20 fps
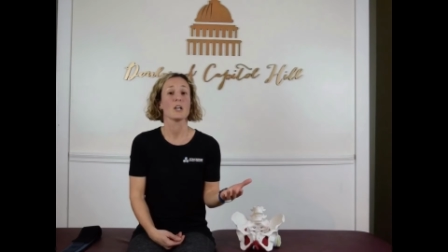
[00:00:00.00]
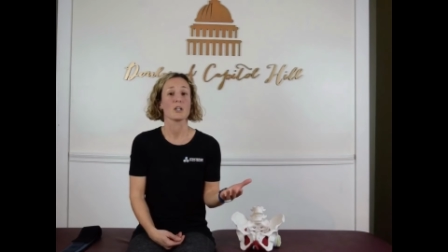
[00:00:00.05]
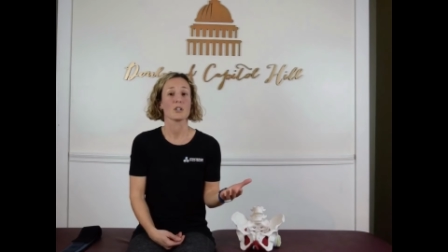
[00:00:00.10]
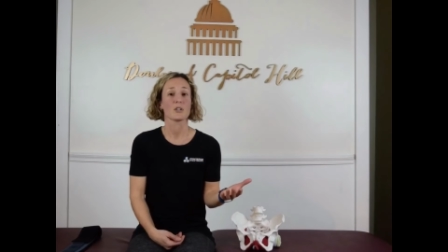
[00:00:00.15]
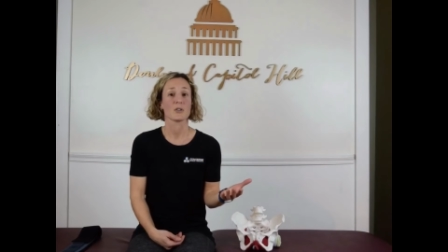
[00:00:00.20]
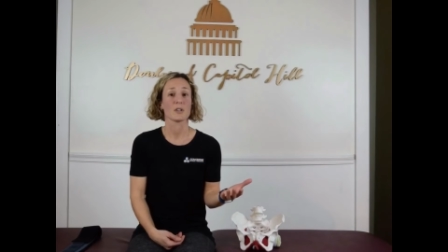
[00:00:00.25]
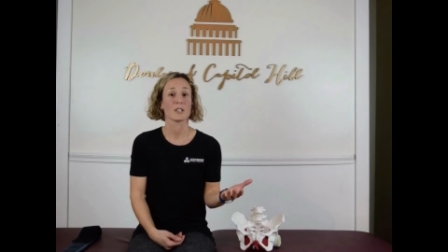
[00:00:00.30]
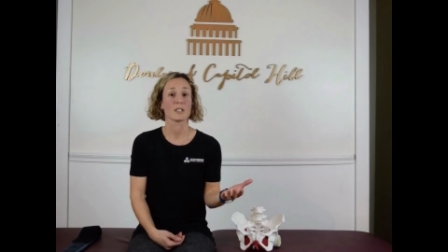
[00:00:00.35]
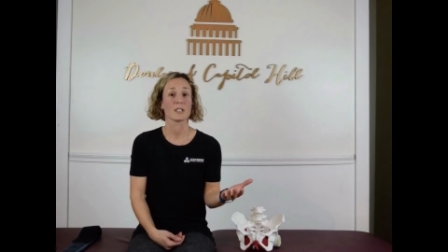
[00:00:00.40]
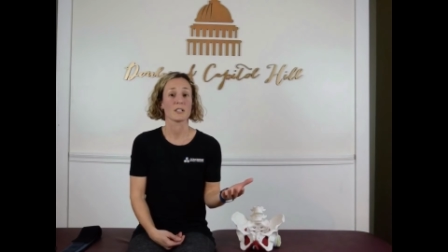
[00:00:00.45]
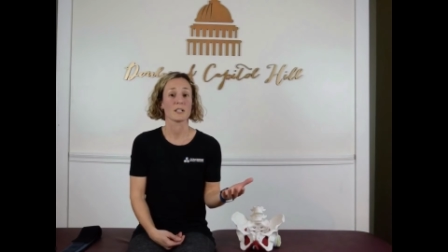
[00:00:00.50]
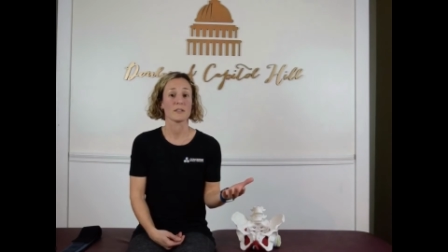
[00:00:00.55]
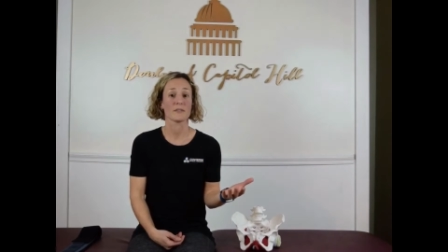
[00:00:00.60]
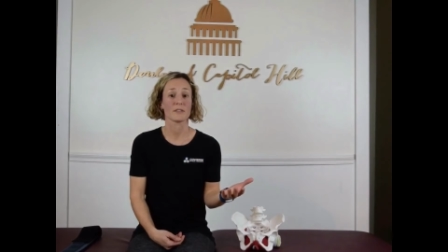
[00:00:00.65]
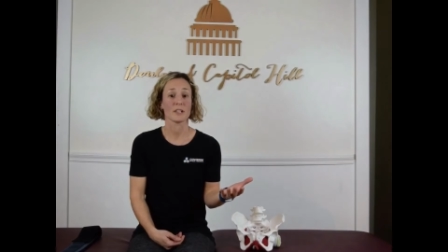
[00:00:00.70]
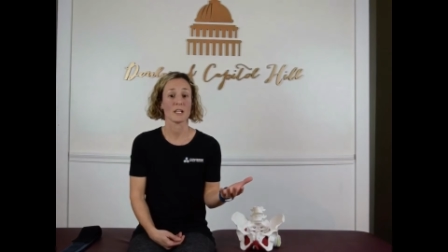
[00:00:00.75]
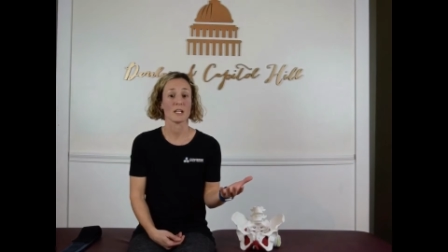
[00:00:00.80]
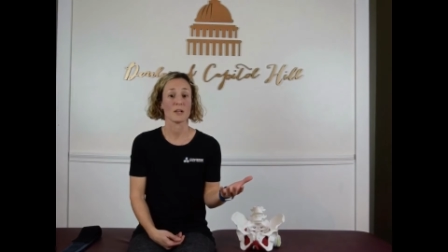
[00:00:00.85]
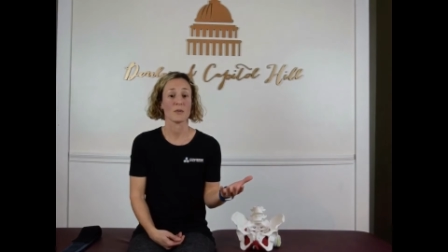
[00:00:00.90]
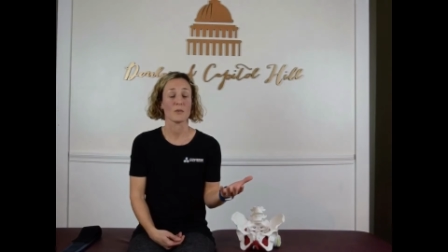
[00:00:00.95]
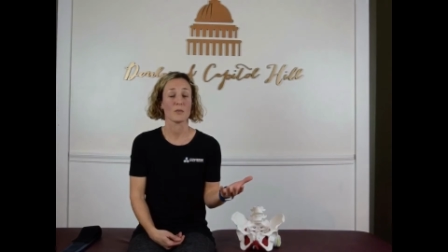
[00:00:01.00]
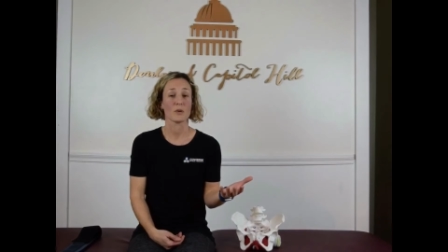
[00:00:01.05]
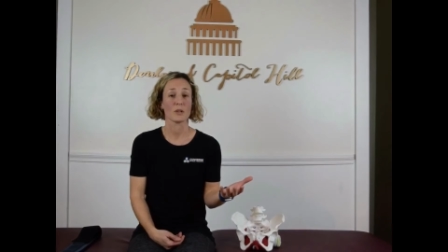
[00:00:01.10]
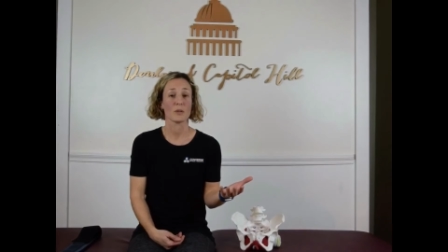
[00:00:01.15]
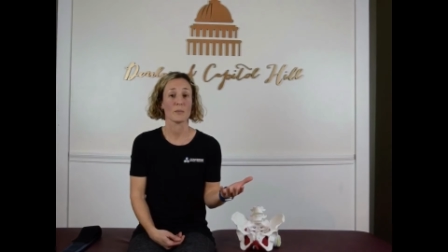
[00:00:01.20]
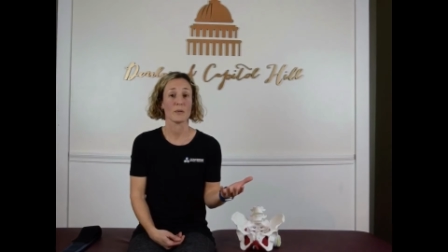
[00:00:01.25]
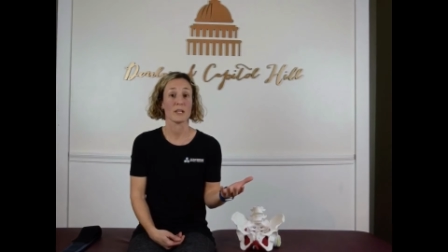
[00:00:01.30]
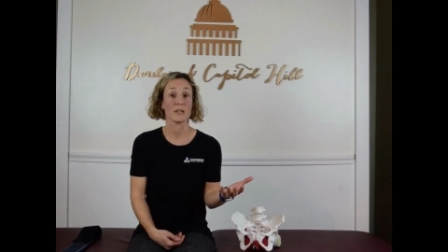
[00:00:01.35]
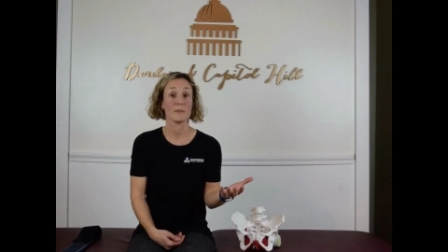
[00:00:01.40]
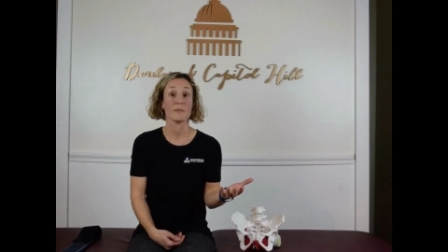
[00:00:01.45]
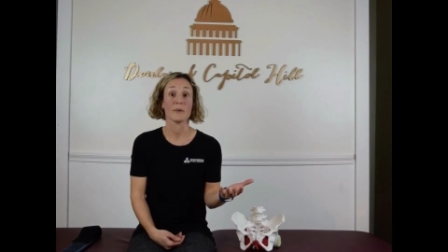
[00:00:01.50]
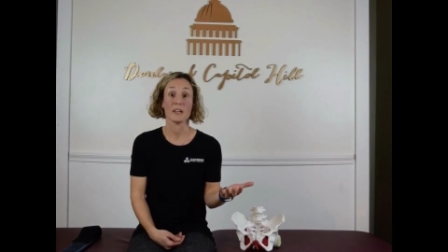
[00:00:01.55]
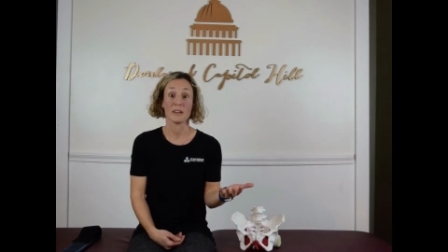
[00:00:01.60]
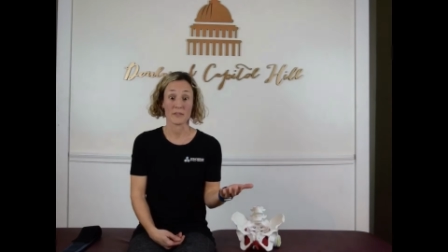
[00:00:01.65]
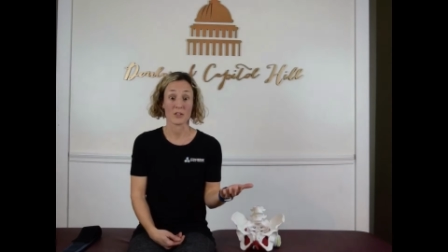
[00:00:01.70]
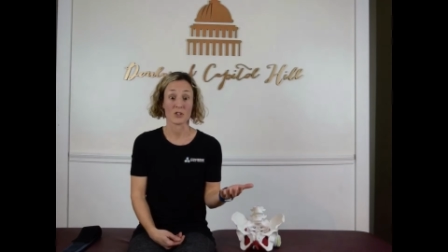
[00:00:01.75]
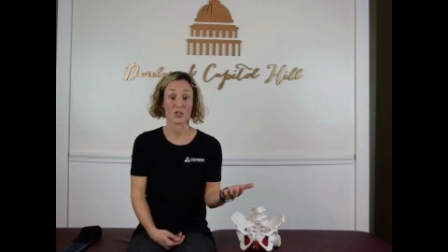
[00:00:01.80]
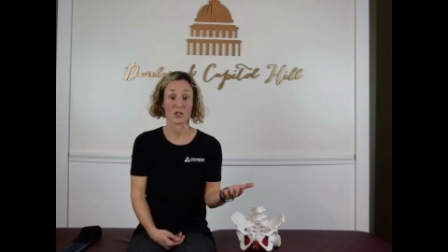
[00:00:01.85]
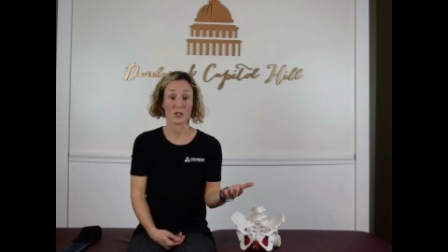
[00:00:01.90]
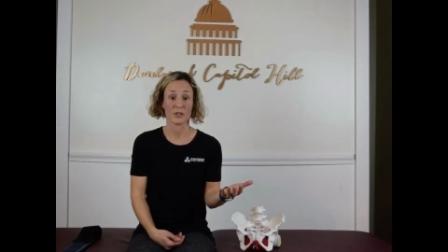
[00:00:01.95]
during delivery would be
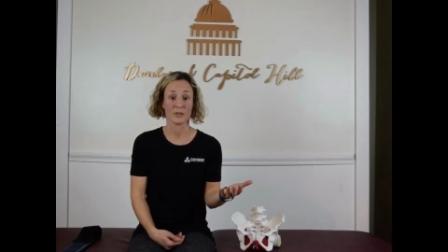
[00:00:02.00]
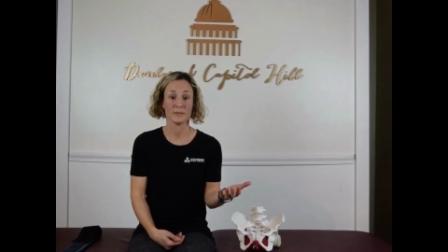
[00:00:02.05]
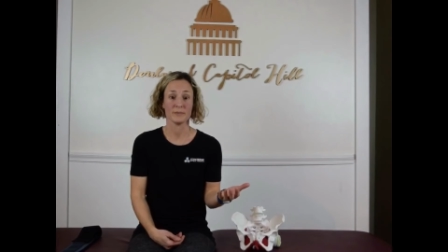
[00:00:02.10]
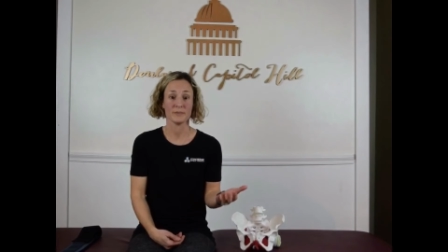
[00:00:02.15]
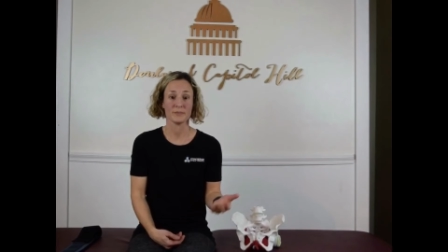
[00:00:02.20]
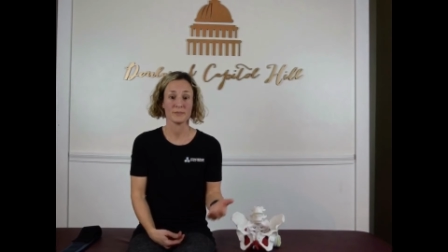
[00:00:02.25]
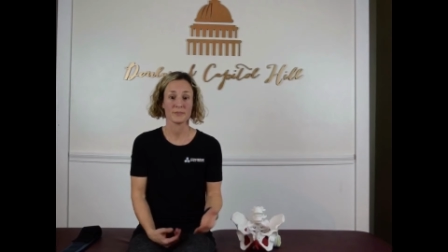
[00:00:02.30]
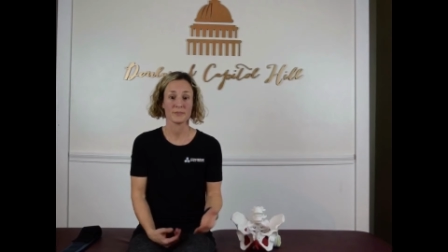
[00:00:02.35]
beneficial.